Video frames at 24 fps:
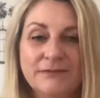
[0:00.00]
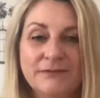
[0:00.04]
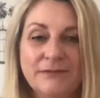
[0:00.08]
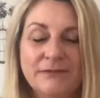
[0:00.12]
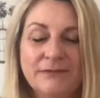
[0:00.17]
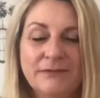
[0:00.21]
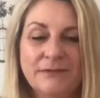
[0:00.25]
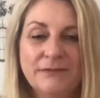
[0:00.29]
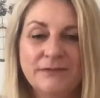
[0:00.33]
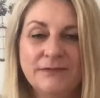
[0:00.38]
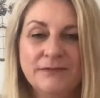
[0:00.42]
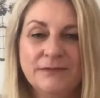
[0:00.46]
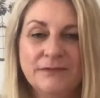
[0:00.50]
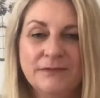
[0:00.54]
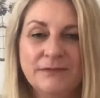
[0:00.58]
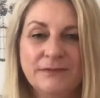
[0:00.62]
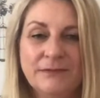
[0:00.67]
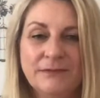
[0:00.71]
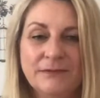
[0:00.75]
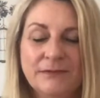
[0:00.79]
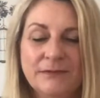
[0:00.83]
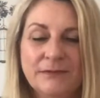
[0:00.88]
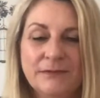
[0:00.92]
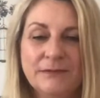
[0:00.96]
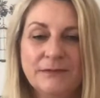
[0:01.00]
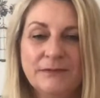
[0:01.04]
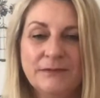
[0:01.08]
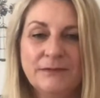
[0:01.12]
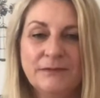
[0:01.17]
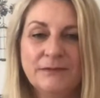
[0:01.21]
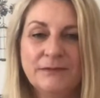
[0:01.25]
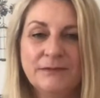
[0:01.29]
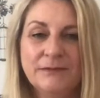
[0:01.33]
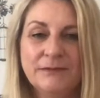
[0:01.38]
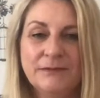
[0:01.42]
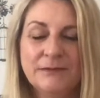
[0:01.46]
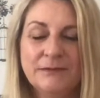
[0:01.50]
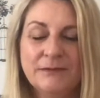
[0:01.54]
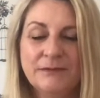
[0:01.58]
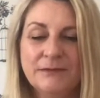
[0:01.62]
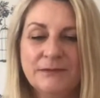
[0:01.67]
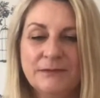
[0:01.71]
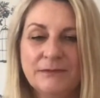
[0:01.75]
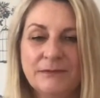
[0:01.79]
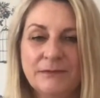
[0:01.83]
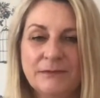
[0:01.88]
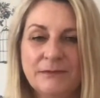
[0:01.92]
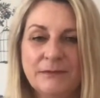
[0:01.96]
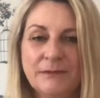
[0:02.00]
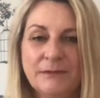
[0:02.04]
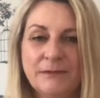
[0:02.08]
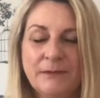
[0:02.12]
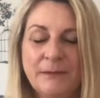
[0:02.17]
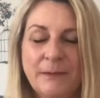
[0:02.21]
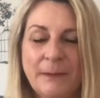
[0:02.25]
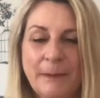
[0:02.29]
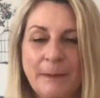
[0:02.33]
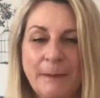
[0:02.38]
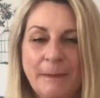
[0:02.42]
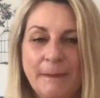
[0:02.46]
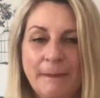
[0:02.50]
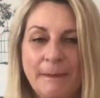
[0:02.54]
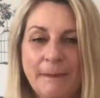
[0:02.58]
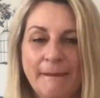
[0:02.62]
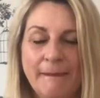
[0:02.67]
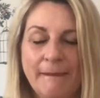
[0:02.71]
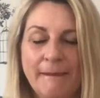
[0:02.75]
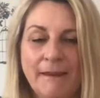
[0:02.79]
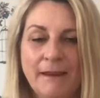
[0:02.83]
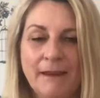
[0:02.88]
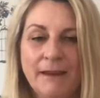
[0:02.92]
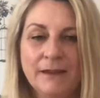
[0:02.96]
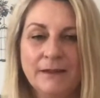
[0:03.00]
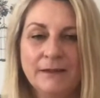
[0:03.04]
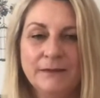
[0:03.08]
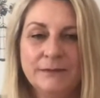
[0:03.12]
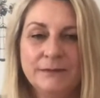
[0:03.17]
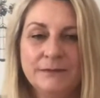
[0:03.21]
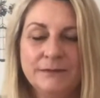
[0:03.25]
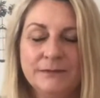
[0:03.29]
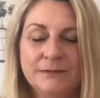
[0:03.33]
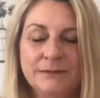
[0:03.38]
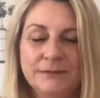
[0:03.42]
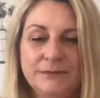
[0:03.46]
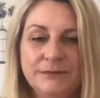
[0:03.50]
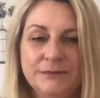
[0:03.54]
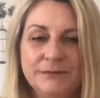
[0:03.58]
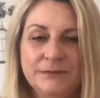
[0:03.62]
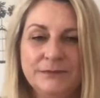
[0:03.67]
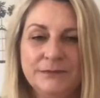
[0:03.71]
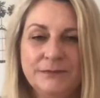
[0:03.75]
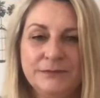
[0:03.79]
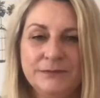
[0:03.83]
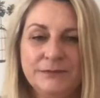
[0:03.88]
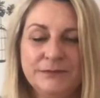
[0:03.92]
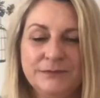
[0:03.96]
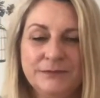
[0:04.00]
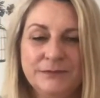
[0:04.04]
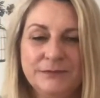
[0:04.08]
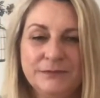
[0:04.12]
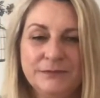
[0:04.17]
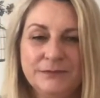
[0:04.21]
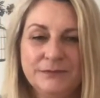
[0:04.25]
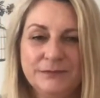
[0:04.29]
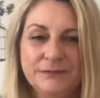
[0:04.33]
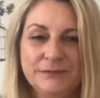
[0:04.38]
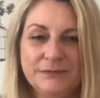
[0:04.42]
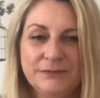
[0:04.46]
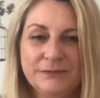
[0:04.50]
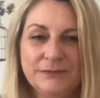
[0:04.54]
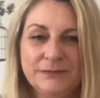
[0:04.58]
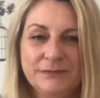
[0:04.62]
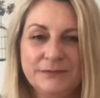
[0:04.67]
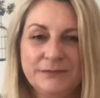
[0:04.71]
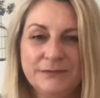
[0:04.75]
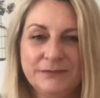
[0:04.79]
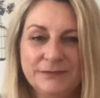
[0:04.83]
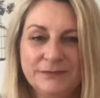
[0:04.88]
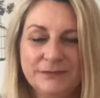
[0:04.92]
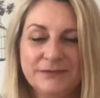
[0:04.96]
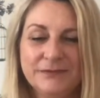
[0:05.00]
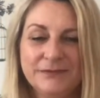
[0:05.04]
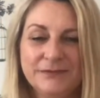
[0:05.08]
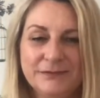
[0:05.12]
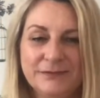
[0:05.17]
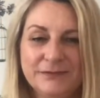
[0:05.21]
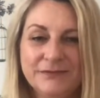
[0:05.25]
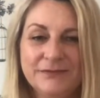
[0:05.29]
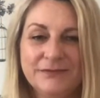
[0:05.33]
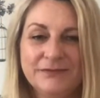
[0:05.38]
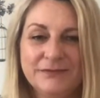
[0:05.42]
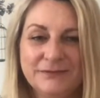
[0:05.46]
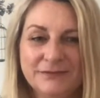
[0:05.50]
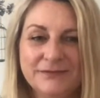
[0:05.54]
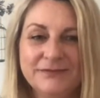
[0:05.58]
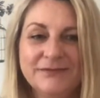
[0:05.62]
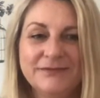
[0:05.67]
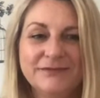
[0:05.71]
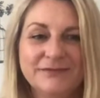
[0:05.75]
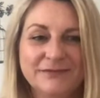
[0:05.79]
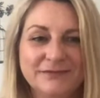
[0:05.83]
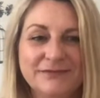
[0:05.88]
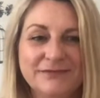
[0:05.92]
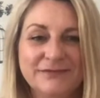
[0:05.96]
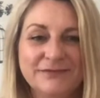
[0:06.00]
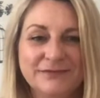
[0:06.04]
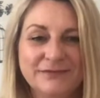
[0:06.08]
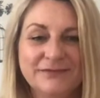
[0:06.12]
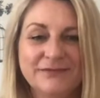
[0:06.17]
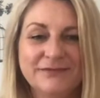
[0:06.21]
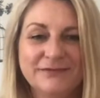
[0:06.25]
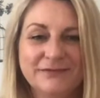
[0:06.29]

This person isn't speaking.